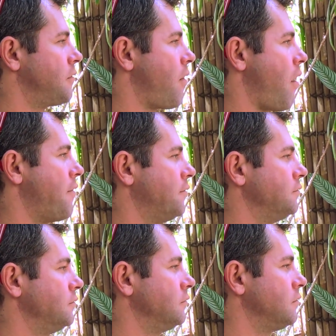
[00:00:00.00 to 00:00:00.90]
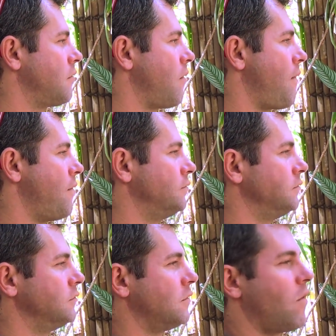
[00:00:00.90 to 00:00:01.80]
It's friendly,
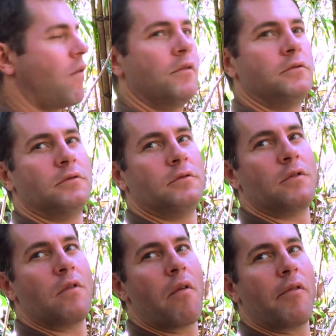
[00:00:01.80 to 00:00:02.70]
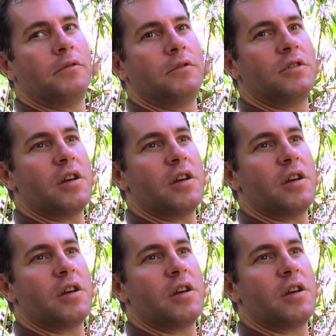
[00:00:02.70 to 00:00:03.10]
regardless of any intention.